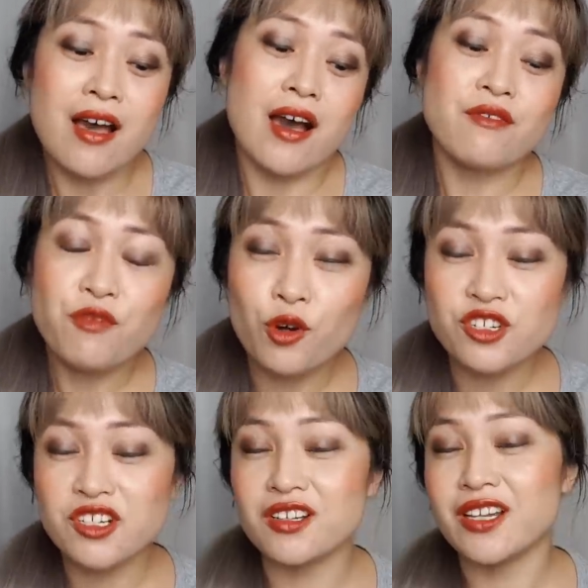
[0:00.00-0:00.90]

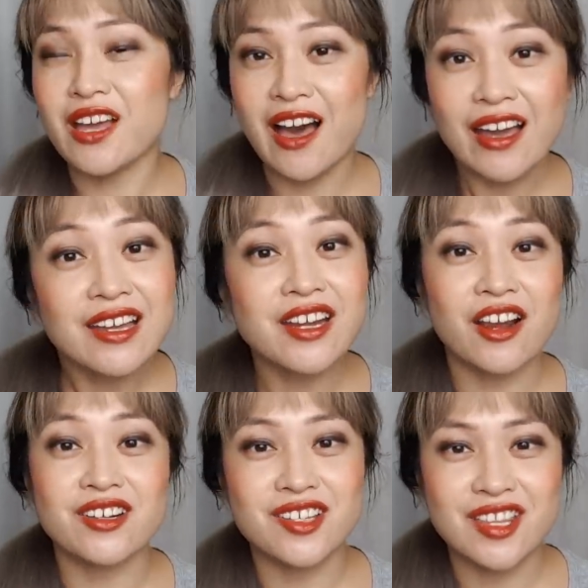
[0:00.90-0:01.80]
Unfortunately, I
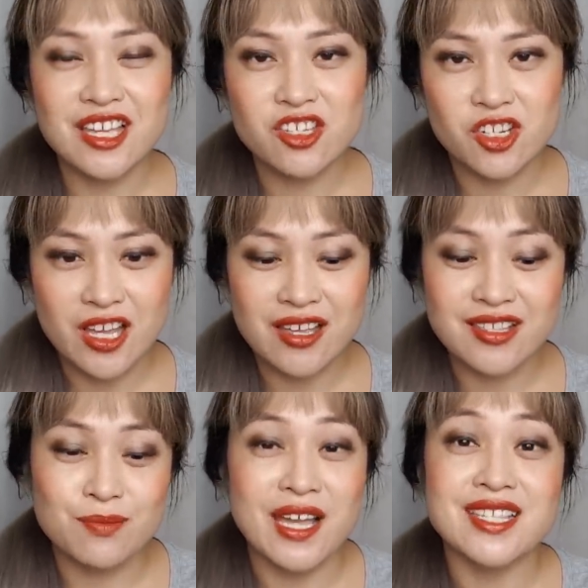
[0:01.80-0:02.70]
inherited these
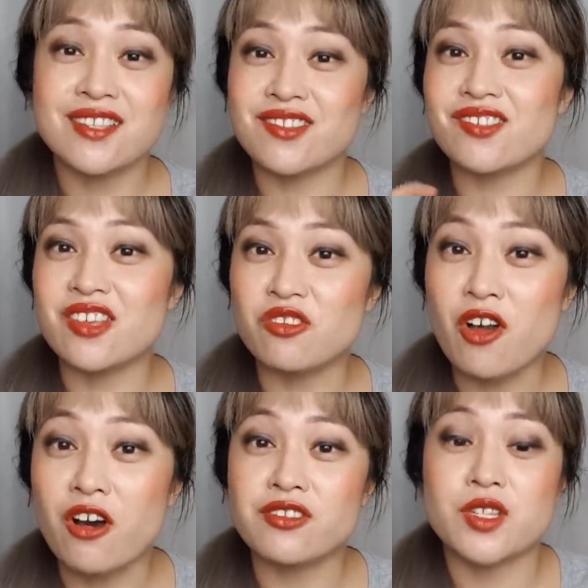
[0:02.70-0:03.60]
genes. My sister did
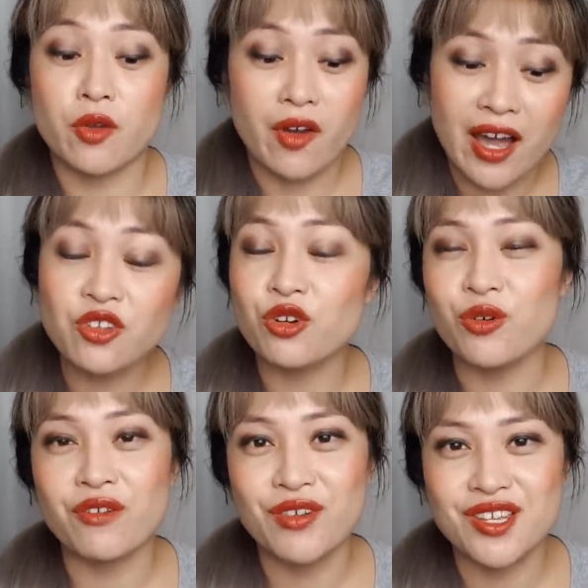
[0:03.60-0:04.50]
not, so I took
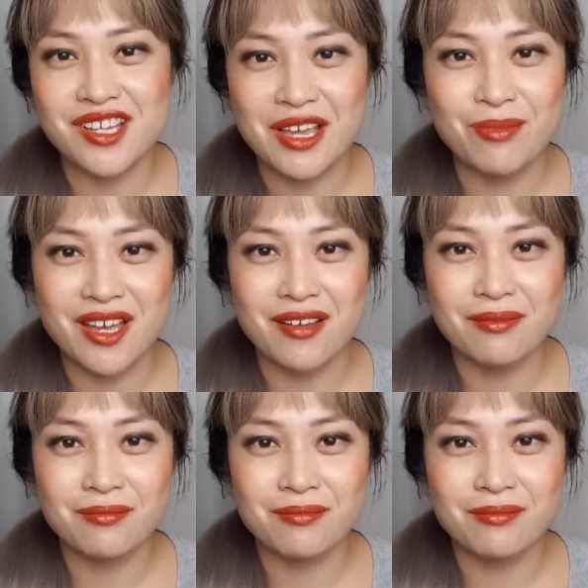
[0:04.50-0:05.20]
one for the team here.